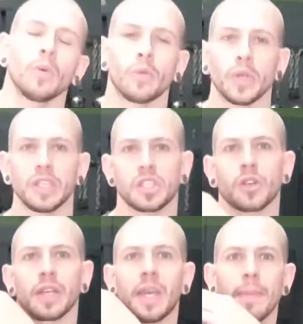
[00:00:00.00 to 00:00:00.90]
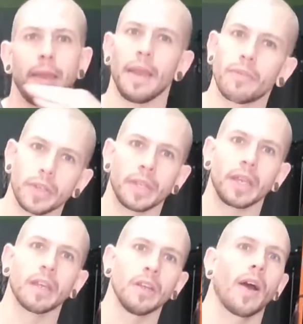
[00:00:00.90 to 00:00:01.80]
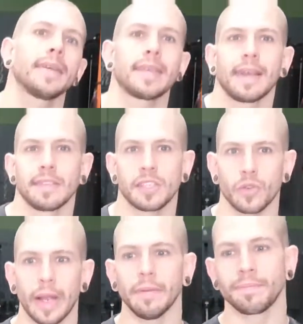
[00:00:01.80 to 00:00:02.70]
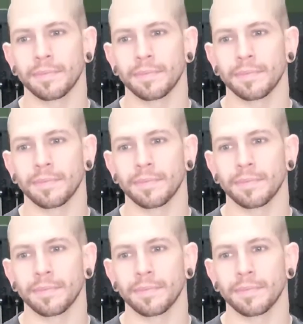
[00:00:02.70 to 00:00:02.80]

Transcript: We're really just trying to keep everything nice and straight.